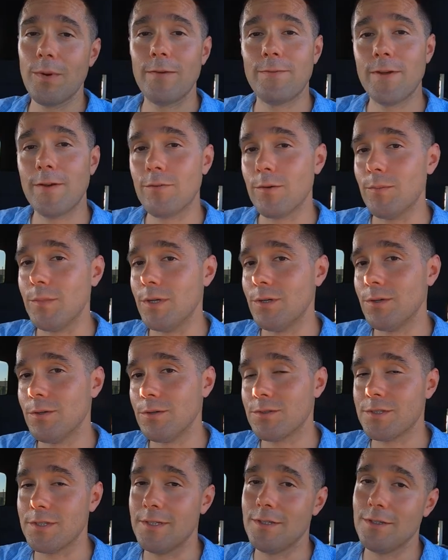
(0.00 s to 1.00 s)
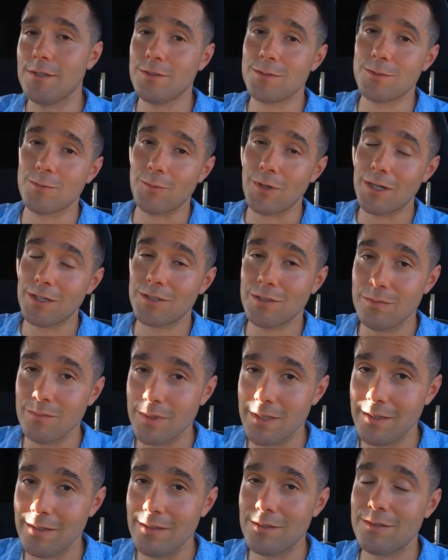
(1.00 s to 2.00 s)
of my favorite meals is rice and
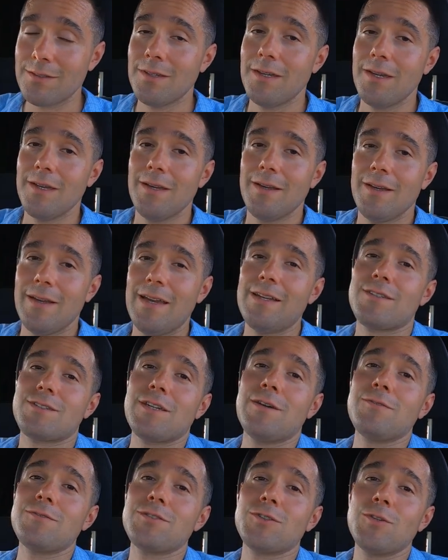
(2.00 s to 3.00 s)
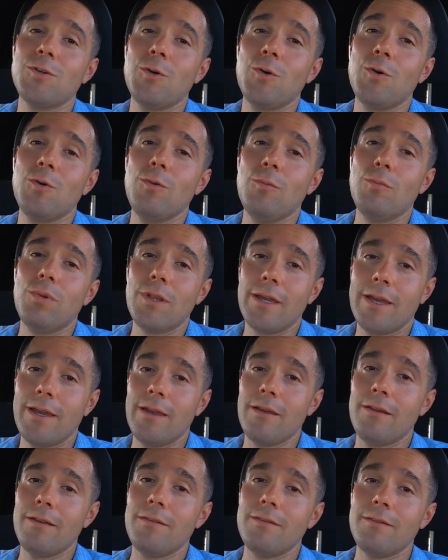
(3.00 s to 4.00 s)
beans. It sounds so
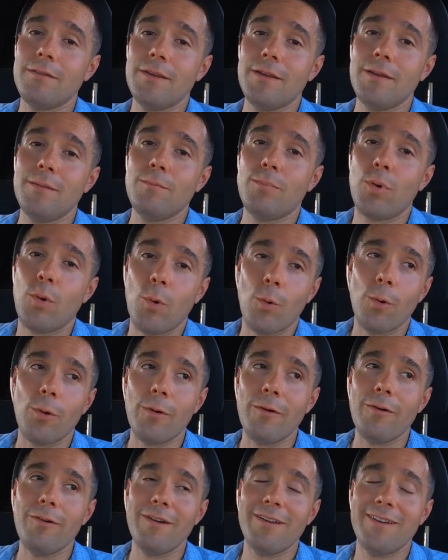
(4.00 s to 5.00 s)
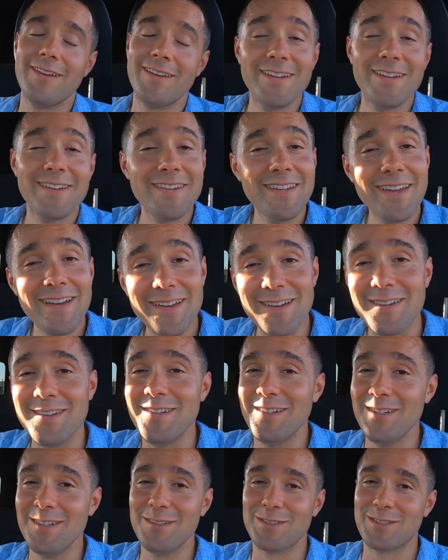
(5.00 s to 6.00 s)
bland and poor, and yeah,
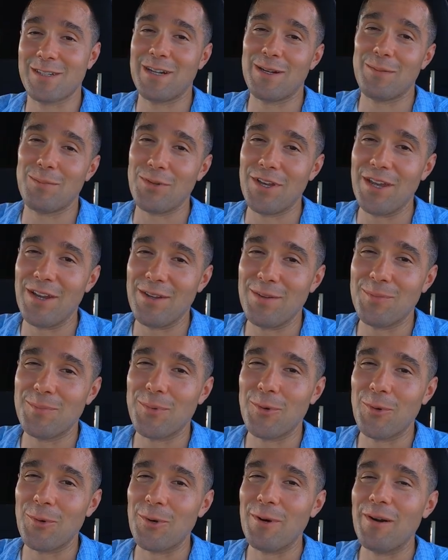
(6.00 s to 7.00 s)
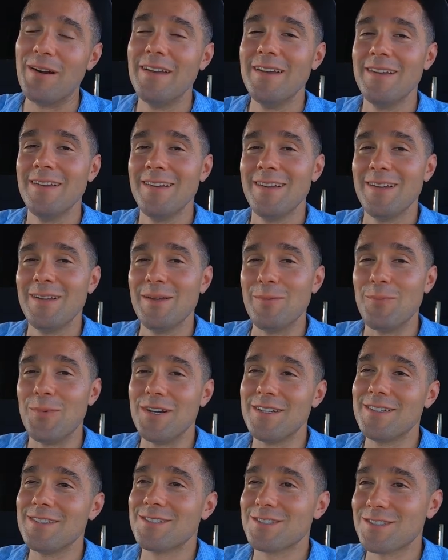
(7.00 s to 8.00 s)
it is kind of bland and poor,
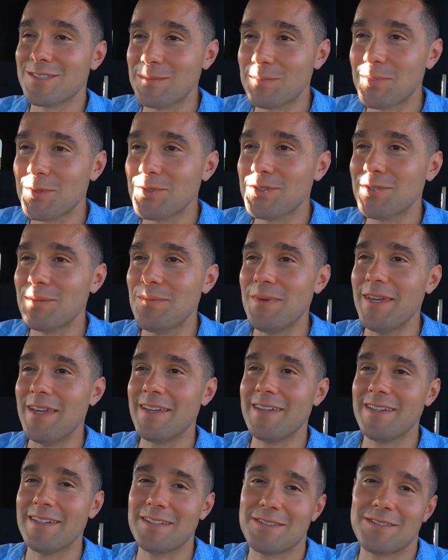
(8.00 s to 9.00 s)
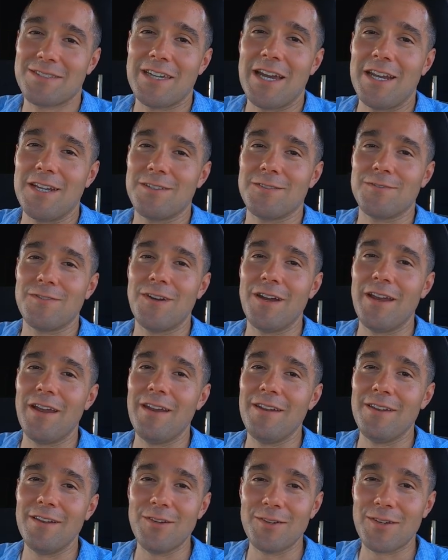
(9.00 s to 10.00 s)
but it's simple to make and it's satisfying.
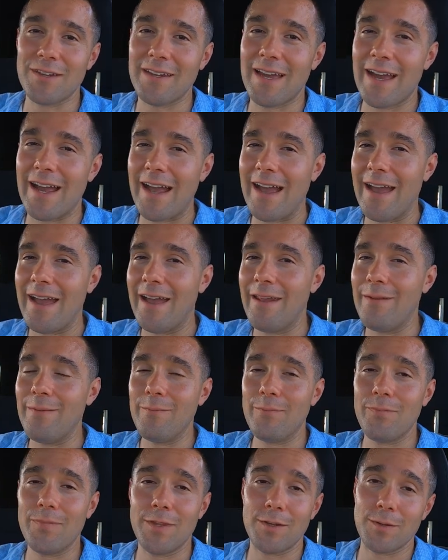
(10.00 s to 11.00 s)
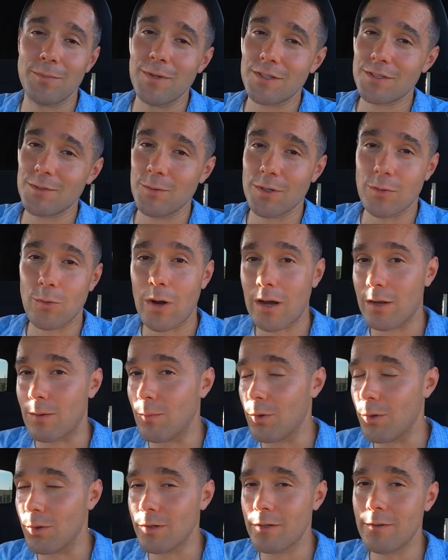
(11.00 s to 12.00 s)
And you can add, you can mix it with
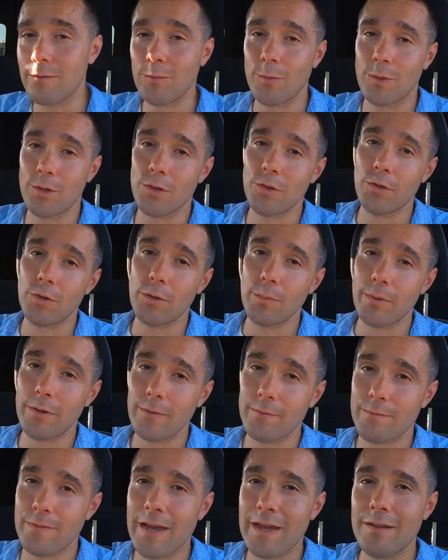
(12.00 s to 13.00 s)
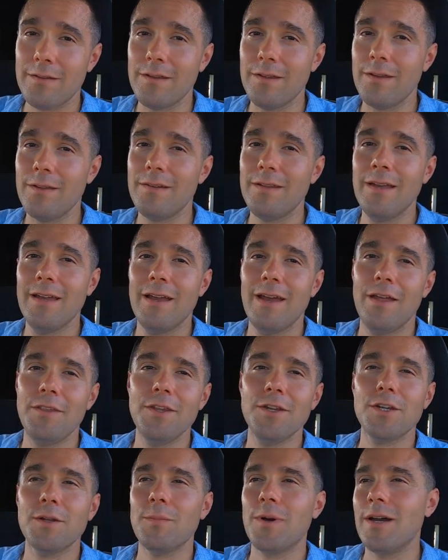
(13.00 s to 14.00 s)
guacamole if you want a little bit of fat in it, and
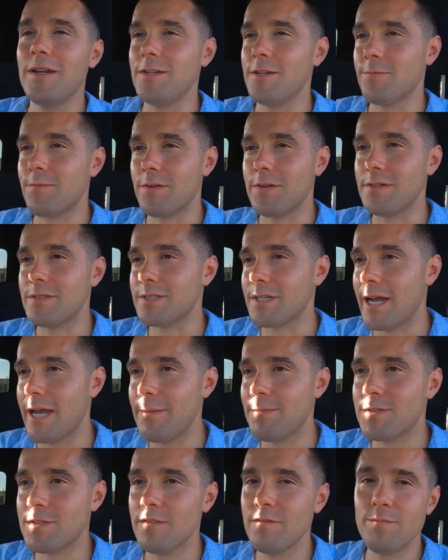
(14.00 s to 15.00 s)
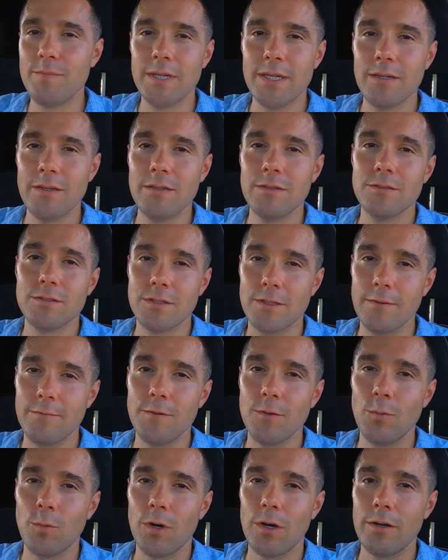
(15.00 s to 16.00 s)
then you can buy different types of beans if
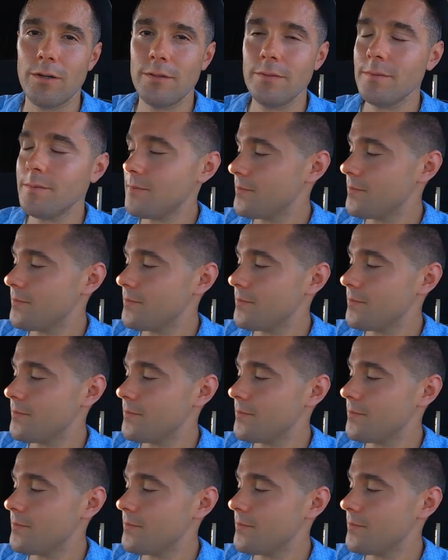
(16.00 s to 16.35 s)
you want.